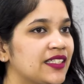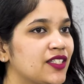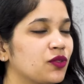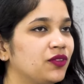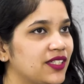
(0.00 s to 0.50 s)

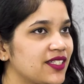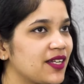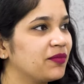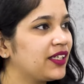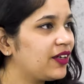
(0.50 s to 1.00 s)
So there's
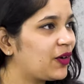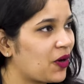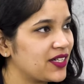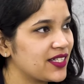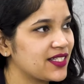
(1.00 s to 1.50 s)
something
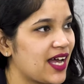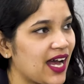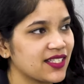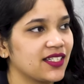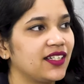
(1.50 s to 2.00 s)
called as
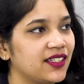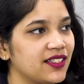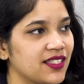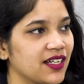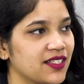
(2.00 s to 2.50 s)

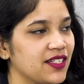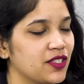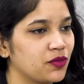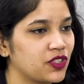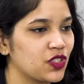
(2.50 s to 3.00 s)
accidental
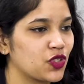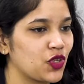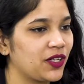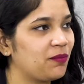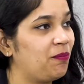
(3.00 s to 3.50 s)
success, which is
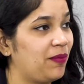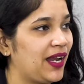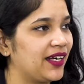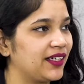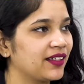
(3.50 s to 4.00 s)
not
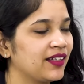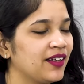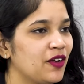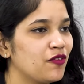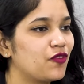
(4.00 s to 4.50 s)
planned.
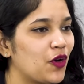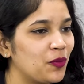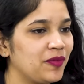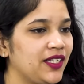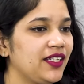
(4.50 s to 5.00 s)

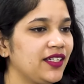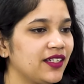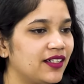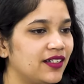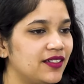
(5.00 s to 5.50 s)
For
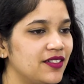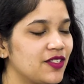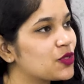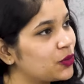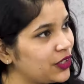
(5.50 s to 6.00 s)
me,
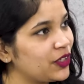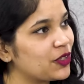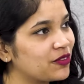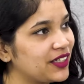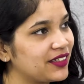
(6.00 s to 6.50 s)
Student
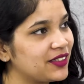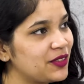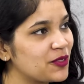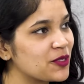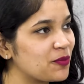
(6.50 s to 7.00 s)
of the
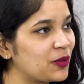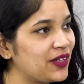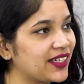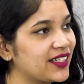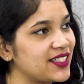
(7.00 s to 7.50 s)
Year was
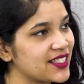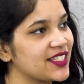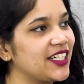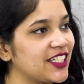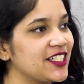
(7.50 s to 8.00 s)
more like an
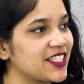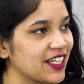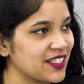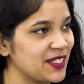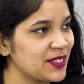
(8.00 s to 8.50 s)
incidental
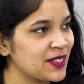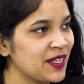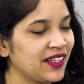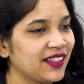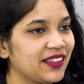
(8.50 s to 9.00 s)
success.
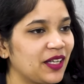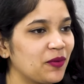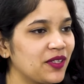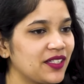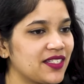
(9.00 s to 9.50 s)

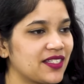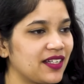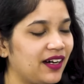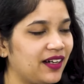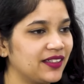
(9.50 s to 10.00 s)
There was
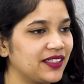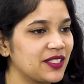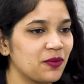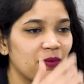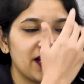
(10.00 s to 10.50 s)

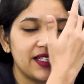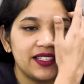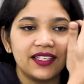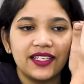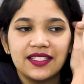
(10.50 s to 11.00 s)
this
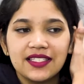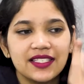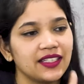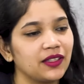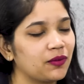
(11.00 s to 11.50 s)
one
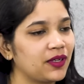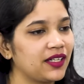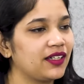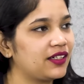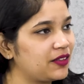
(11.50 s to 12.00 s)
incident
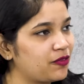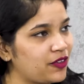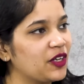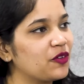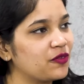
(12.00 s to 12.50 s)
wherein our
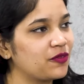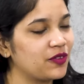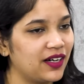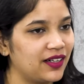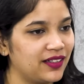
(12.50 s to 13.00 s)
friend
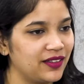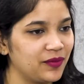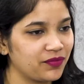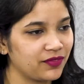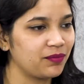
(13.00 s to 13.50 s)

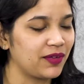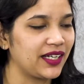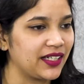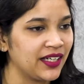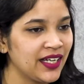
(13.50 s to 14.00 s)
of
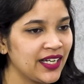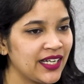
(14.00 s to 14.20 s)
mine,